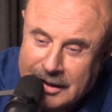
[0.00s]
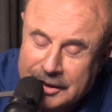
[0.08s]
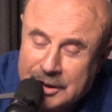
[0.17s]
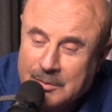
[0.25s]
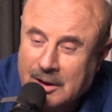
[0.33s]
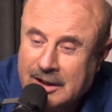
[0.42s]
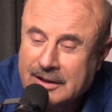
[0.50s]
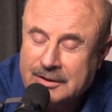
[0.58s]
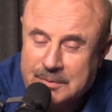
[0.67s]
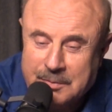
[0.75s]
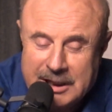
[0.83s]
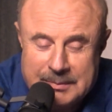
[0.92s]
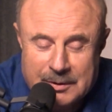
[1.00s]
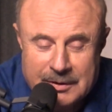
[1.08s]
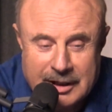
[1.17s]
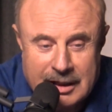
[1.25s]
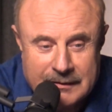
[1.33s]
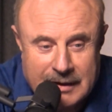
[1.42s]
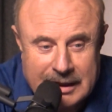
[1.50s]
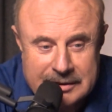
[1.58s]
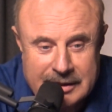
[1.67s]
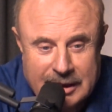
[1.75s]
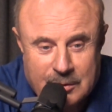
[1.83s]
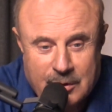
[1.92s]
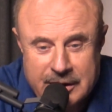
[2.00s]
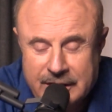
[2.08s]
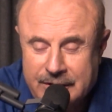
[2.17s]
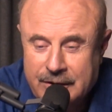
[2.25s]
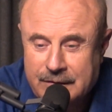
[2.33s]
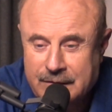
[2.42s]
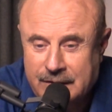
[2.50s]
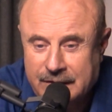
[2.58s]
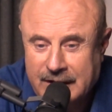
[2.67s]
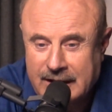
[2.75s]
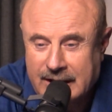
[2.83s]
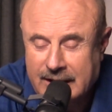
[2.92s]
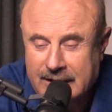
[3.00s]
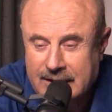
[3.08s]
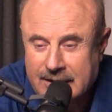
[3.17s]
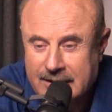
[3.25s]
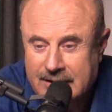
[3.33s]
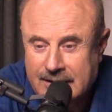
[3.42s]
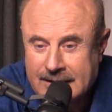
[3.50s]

Are you one of those people that if I say, What do you do for fun?